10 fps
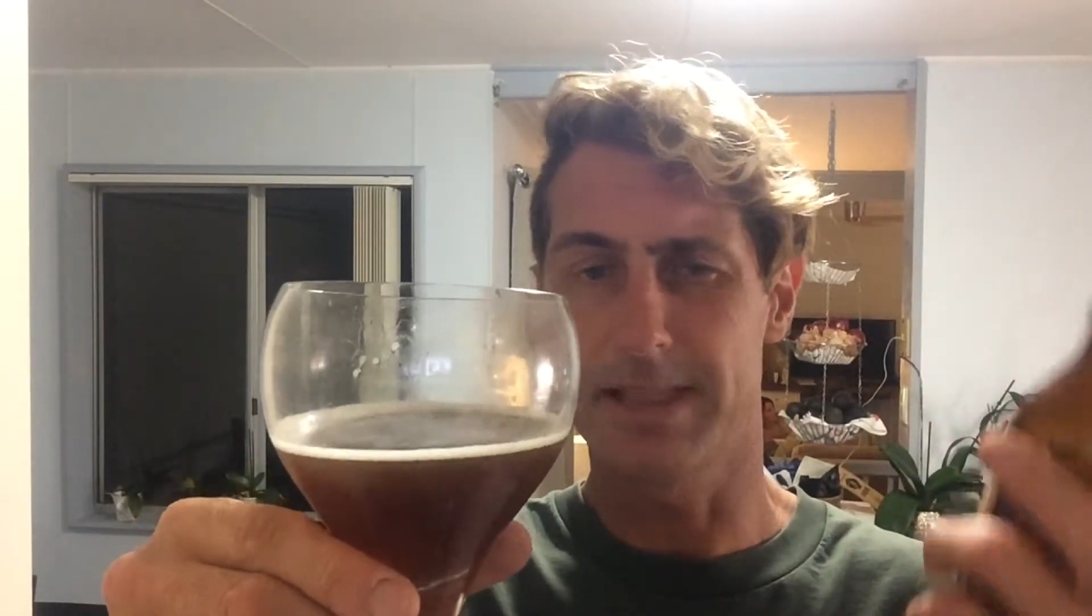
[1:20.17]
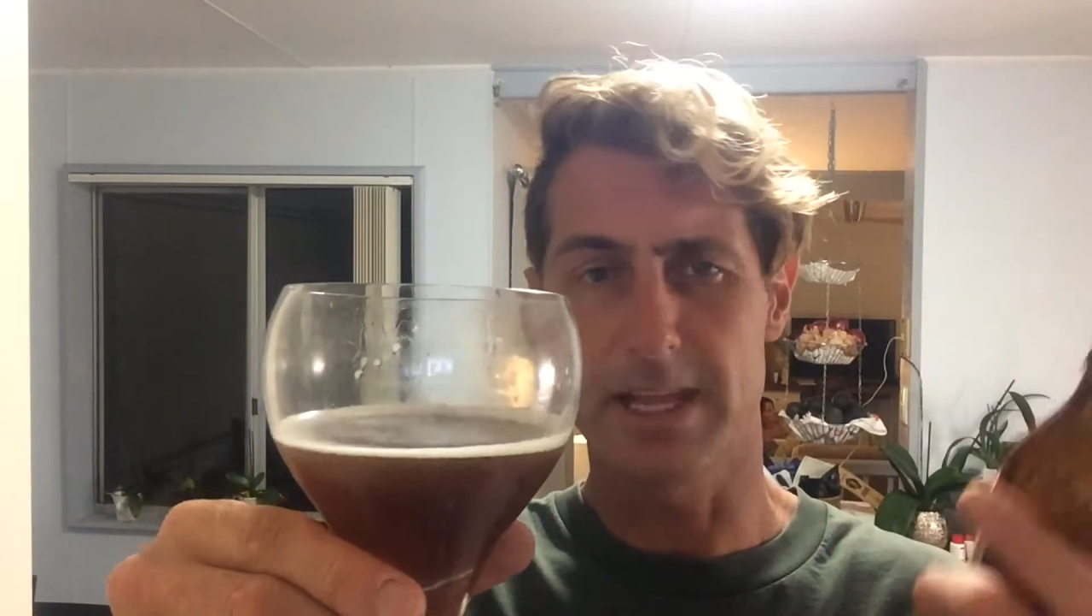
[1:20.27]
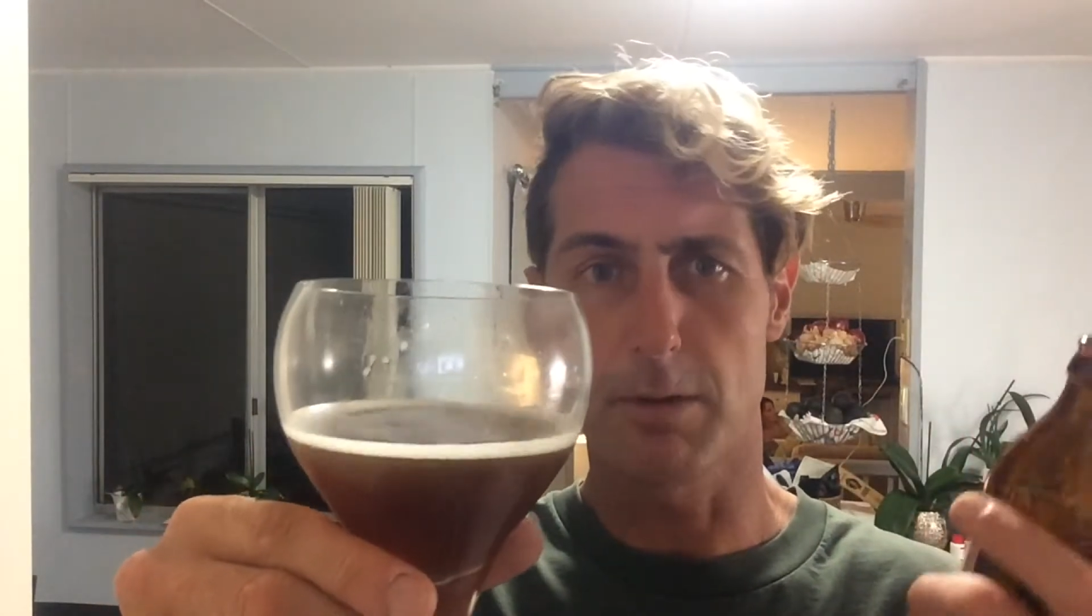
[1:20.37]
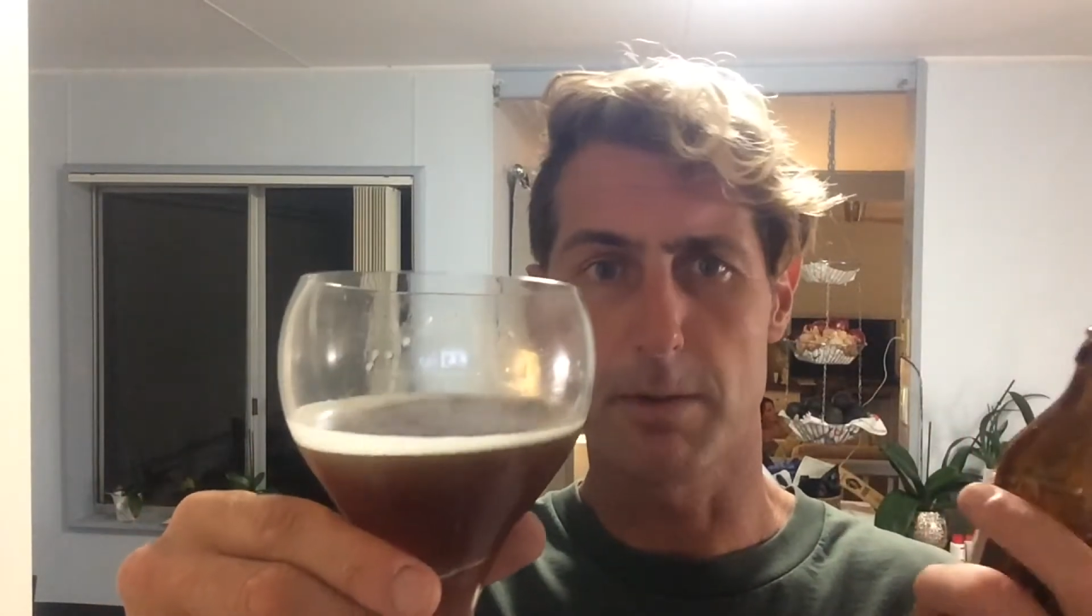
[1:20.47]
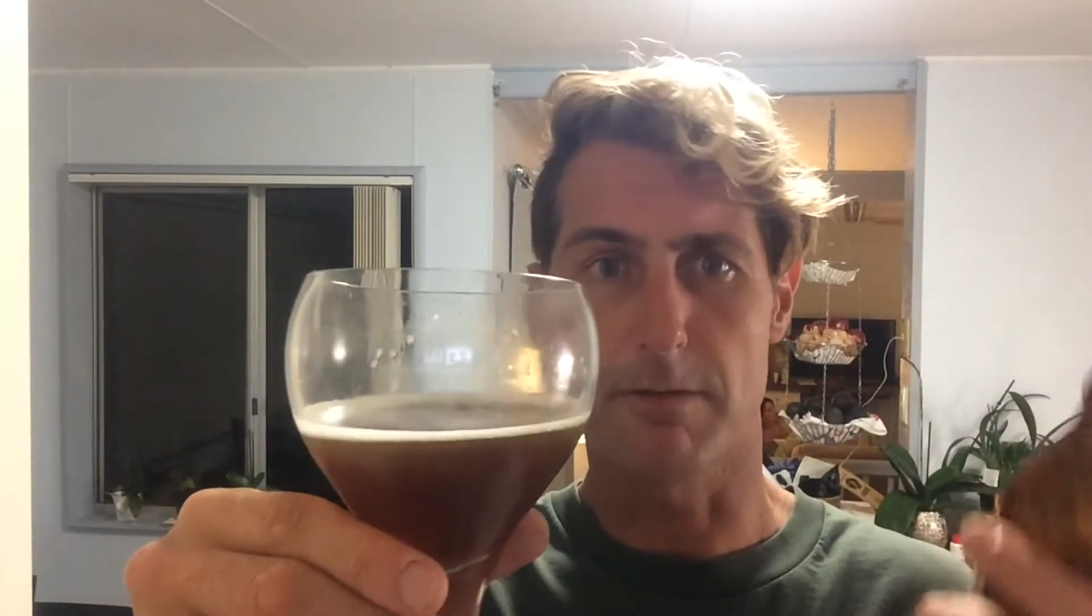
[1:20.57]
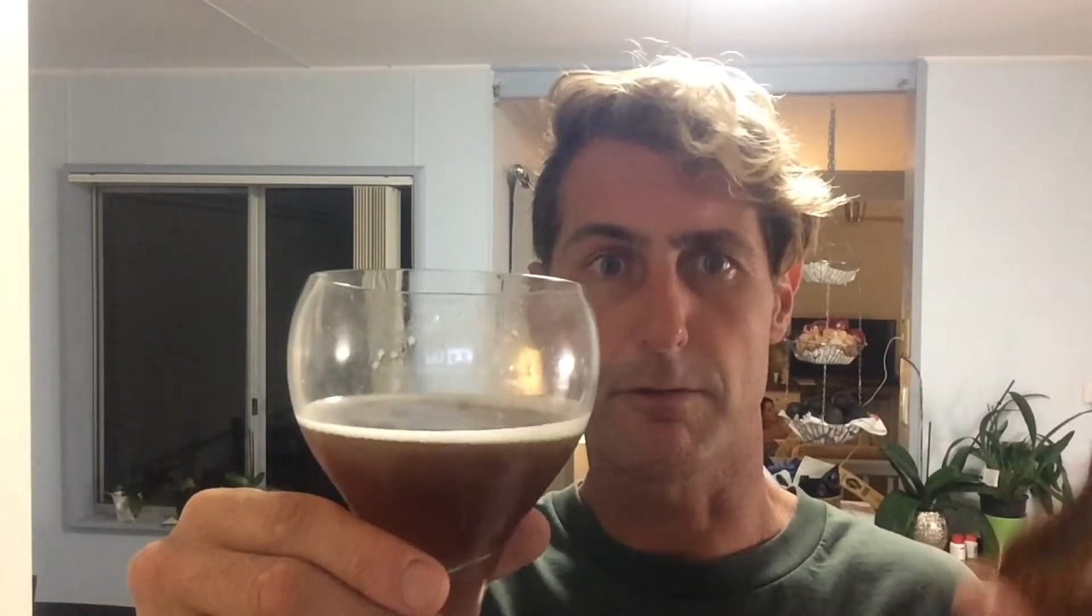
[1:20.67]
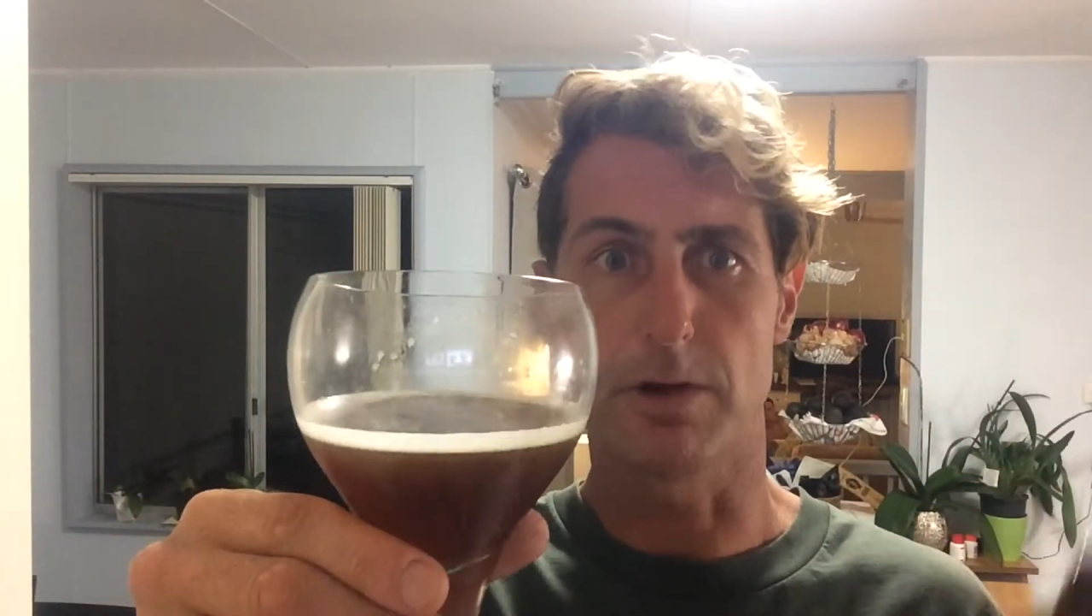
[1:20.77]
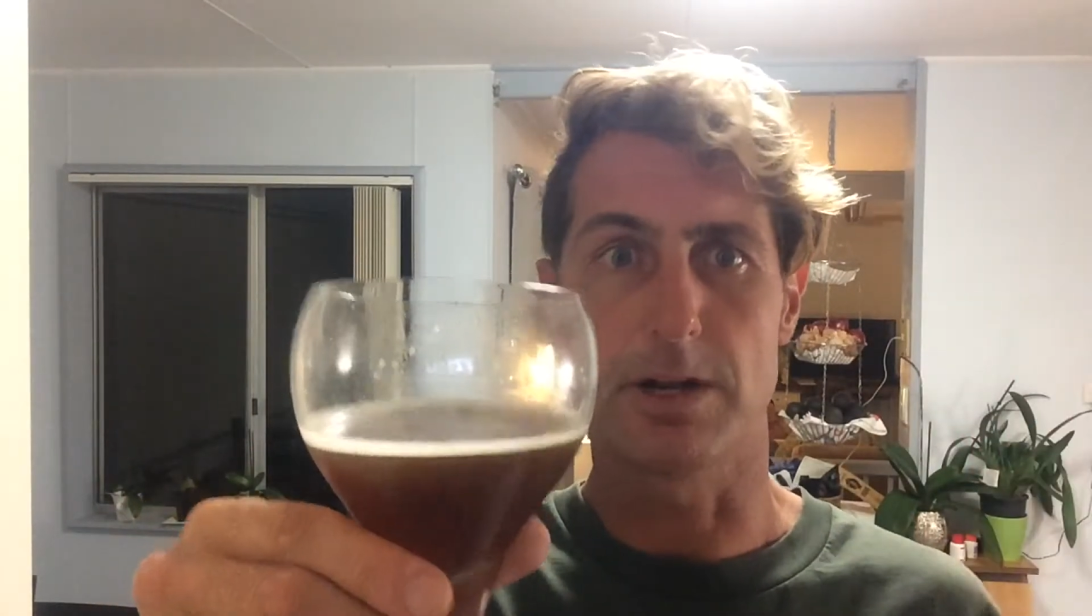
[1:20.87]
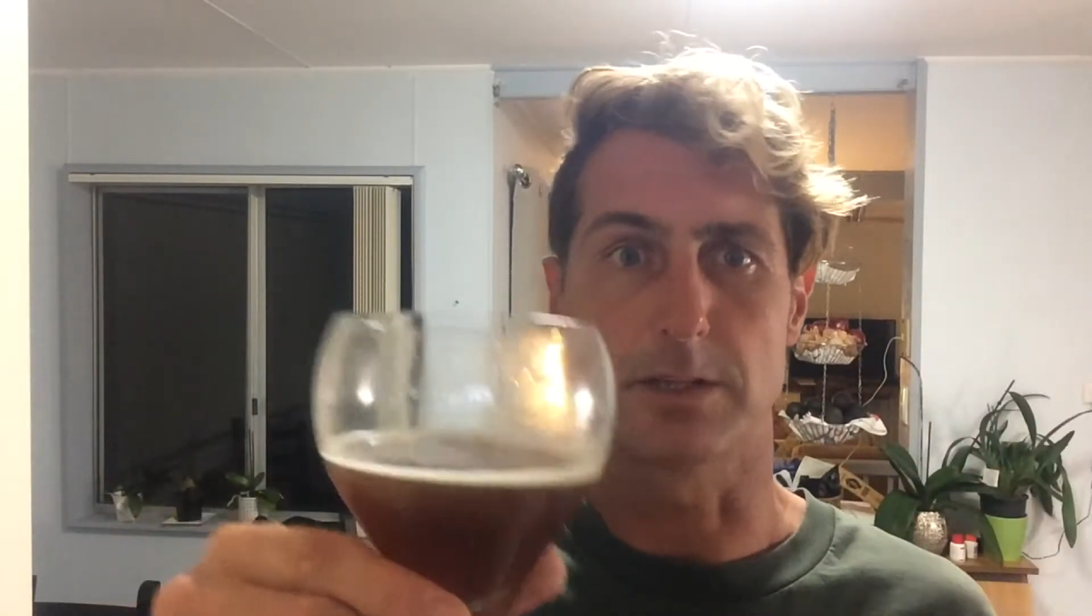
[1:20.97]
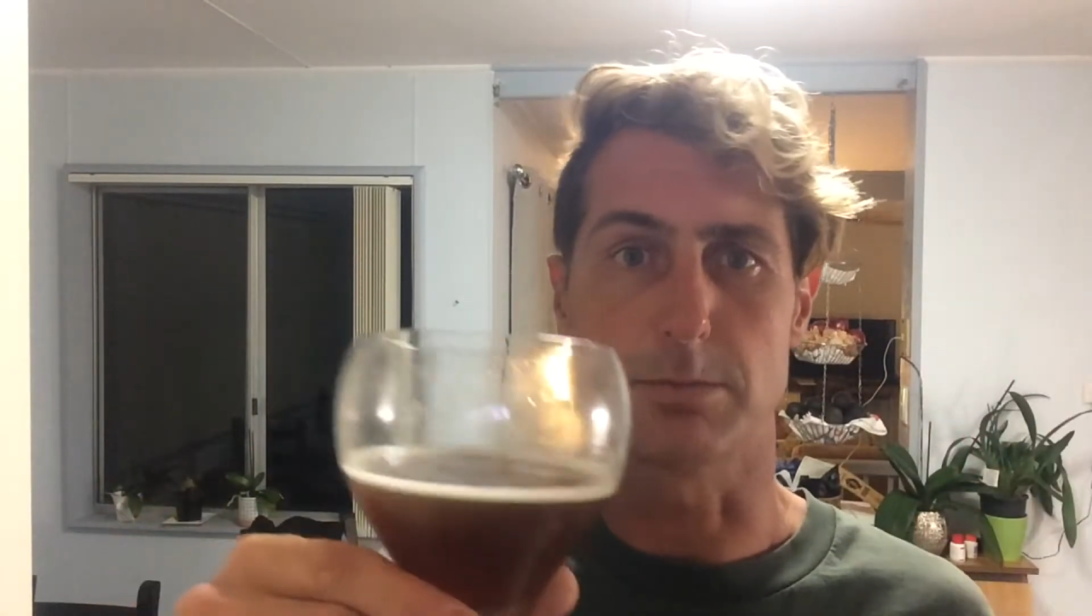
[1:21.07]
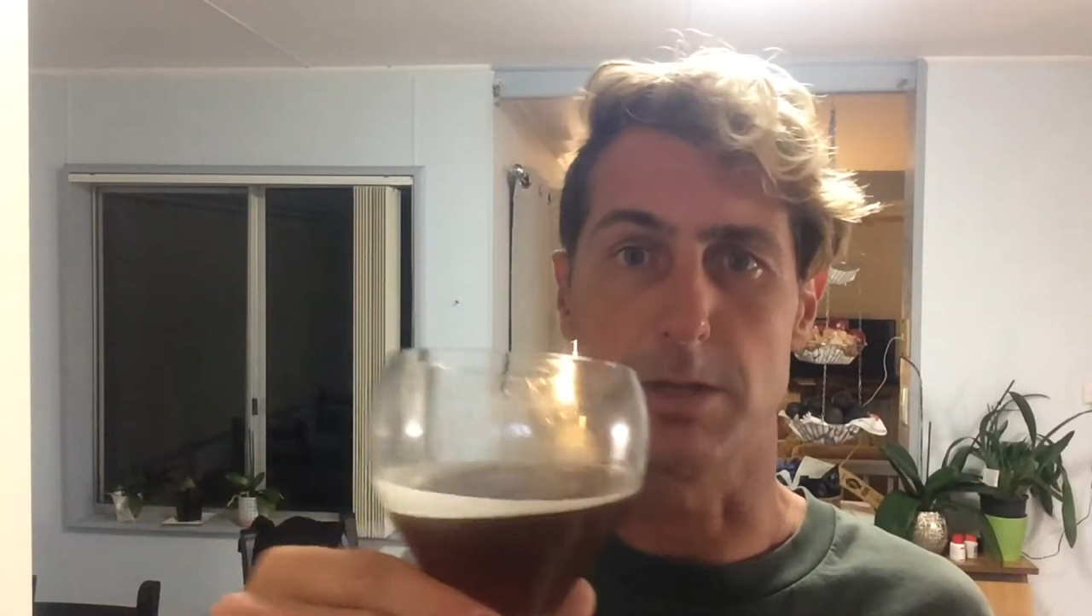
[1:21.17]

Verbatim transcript: little bit of fruitiness